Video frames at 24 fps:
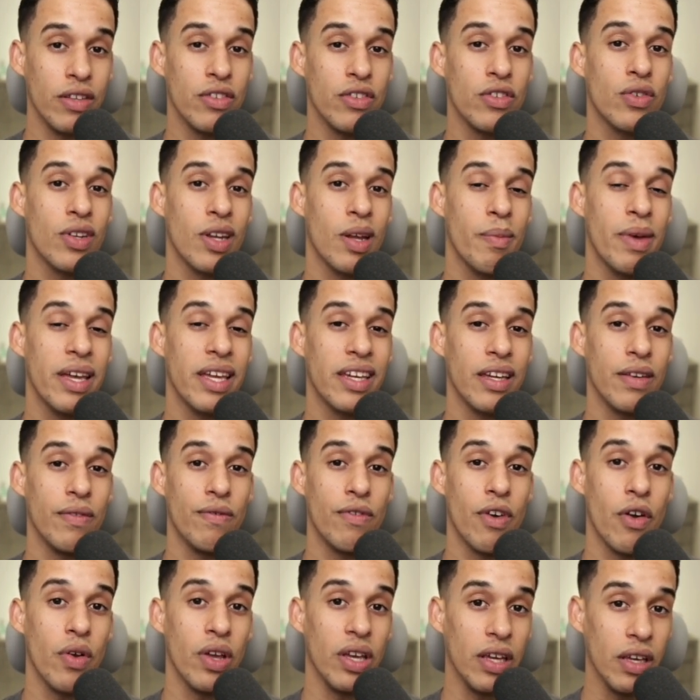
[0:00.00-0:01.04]
This is gonna make it
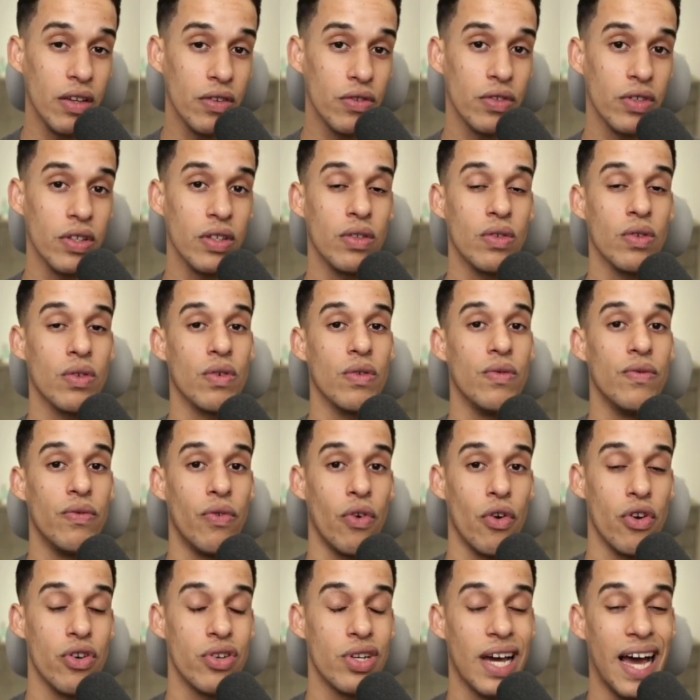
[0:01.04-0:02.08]
very easy to
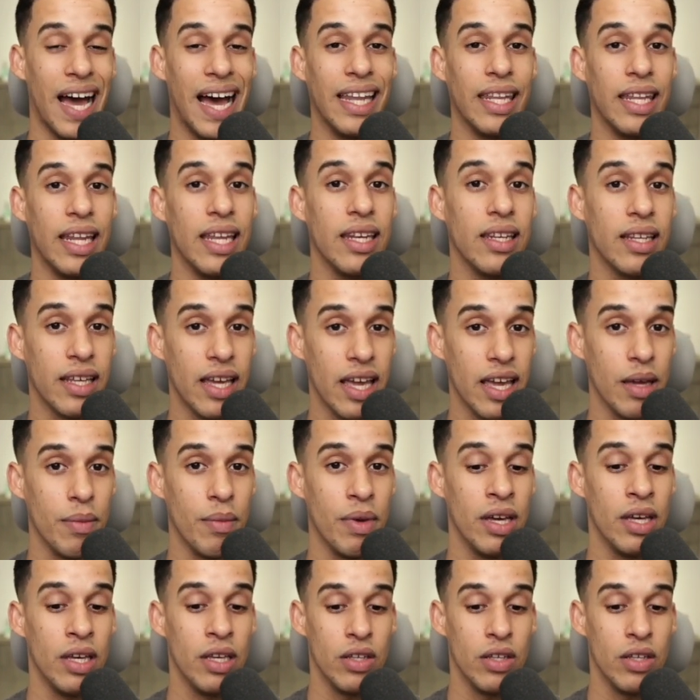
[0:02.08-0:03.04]
convert an endgame.